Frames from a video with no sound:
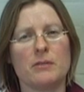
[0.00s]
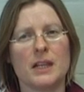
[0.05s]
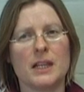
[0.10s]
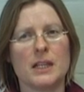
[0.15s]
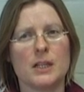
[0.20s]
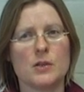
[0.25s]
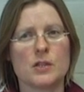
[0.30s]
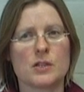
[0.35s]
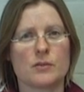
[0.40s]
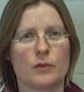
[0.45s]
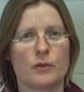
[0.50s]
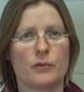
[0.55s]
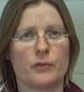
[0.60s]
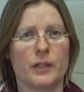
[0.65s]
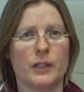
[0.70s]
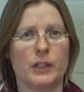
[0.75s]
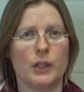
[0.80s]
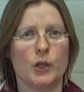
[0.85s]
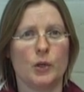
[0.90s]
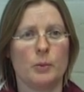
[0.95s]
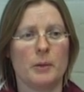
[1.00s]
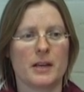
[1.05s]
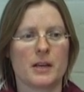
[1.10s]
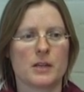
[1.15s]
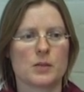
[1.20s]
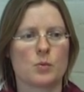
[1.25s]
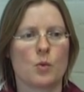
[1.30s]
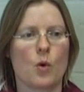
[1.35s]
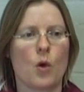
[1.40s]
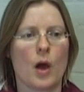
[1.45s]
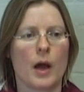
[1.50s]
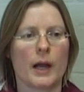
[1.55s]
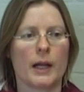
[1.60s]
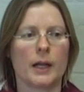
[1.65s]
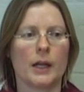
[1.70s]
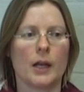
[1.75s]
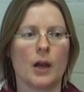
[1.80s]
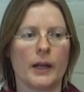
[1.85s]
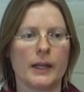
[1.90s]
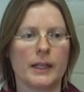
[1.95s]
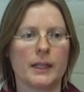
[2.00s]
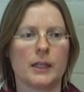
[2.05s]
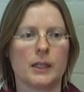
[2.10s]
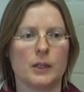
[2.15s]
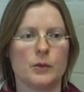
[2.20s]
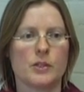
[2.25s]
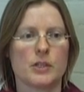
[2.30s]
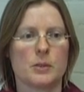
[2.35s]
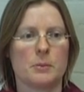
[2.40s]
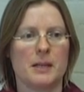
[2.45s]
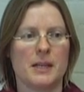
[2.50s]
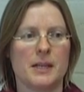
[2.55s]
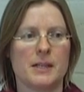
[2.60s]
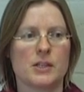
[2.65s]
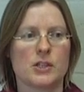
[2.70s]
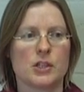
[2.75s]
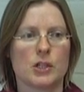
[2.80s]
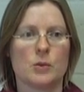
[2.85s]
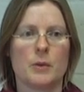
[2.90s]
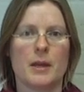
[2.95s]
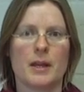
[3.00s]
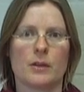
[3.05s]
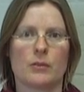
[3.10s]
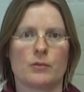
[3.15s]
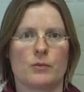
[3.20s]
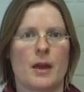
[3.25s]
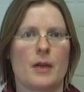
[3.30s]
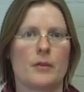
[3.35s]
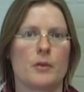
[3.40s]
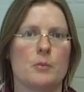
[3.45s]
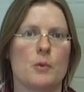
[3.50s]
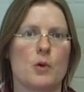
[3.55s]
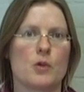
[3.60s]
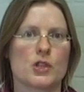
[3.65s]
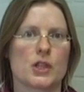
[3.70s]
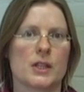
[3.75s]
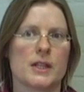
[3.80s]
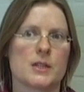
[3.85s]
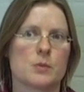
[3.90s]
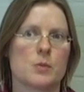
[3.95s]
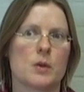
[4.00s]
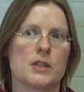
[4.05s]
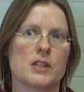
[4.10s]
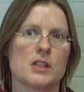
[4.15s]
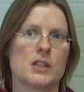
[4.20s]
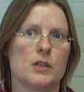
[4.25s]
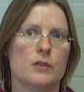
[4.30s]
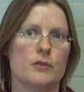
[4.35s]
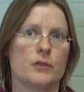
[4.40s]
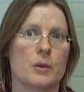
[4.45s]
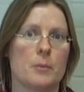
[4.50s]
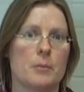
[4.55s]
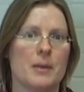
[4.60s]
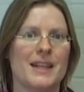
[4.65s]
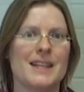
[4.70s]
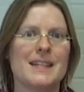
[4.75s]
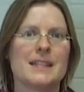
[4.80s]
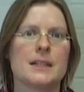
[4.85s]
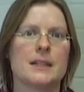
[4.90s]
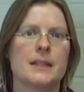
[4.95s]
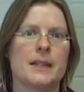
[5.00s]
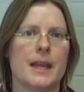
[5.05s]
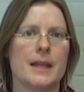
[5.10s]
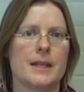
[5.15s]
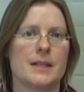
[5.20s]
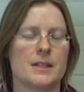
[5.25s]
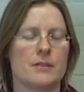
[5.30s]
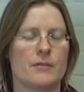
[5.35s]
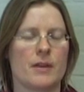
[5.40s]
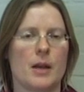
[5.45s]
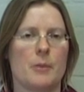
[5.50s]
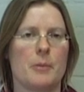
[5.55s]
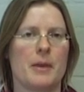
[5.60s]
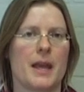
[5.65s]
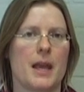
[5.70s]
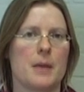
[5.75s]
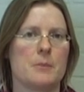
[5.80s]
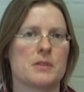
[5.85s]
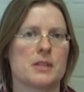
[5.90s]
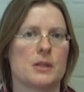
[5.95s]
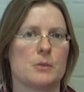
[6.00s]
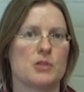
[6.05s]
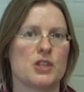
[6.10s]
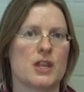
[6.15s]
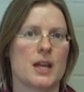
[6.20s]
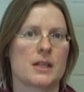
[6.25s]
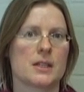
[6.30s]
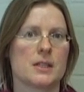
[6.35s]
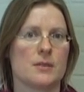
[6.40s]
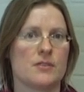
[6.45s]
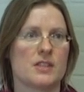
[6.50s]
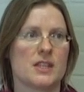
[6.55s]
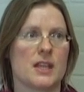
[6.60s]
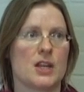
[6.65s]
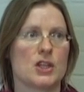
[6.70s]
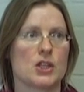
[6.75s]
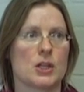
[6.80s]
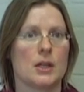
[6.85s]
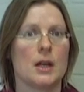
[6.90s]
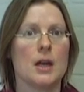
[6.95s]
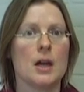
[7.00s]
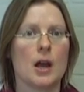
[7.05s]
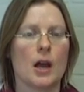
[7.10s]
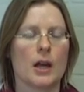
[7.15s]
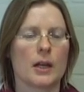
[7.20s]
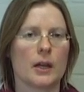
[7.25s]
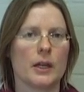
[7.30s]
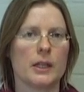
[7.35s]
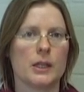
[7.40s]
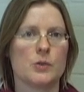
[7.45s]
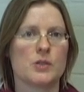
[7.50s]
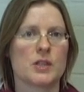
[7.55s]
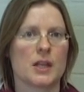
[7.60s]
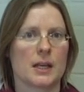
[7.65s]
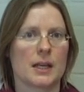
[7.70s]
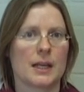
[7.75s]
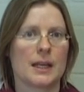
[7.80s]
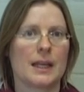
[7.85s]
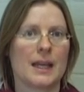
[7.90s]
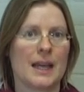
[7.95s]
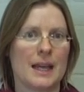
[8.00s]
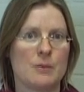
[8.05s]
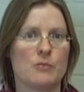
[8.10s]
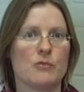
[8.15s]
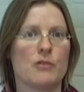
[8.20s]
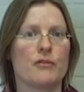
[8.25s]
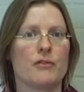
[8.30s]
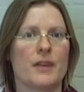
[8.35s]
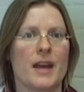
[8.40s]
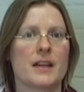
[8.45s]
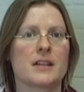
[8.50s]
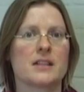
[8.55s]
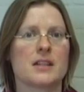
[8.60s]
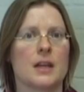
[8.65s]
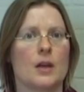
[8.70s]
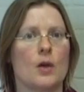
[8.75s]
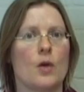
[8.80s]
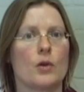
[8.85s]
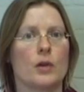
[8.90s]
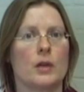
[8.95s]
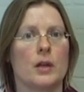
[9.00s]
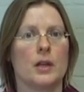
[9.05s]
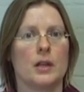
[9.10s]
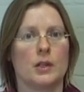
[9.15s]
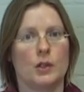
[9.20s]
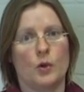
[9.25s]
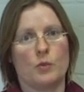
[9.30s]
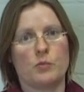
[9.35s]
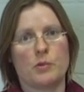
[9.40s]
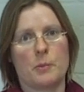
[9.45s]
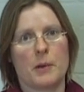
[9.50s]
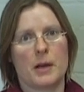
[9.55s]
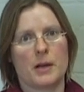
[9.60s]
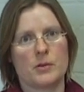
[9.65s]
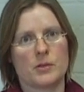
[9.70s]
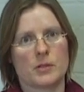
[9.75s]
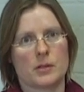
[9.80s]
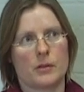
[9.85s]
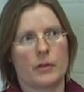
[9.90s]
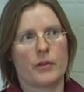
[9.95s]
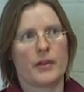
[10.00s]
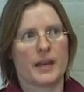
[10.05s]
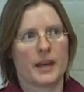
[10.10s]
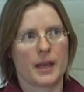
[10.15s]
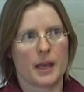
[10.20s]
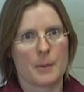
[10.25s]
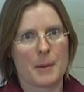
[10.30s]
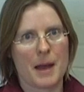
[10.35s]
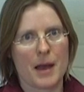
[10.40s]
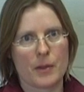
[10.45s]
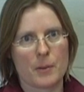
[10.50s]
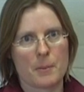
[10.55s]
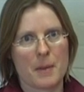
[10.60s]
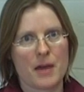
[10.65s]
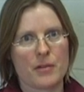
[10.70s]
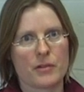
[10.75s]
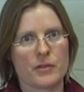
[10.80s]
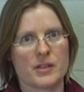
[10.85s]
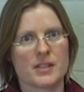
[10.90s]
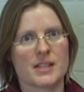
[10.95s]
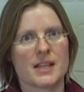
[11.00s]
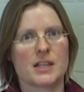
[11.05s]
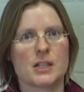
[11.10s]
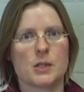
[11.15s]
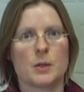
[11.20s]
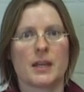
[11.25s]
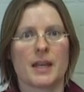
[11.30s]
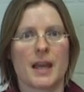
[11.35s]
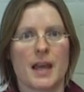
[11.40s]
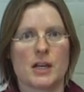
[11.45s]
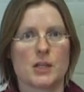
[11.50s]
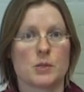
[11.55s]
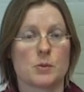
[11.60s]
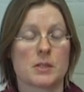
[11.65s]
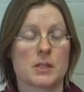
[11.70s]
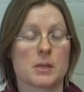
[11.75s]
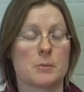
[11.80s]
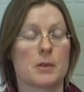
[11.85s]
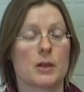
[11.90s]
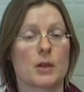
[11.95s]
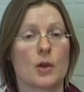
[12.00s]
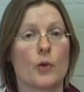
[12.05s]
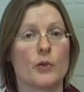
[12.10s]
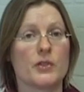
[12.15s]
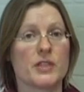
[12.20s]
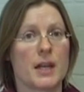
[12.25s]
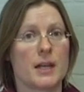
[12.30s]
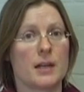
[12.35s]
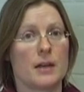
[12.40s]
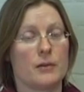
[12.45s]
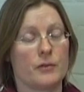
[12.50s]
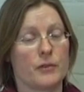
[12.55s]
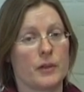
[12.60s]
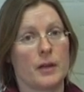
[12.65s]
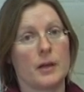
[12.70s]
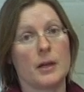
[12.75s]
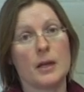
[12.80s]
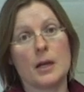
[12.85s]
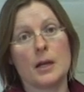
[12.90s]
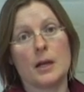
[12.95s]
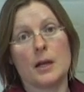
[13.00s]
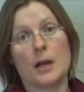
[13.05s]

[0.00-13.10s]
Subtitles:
really useful for you, because what I'd like you to be doing throughout the module is, once you've completed the Developing Aims and Objectives session, I'd like you to keep reflecting on your proposal, thinking about the methods as you engage with some of the content of the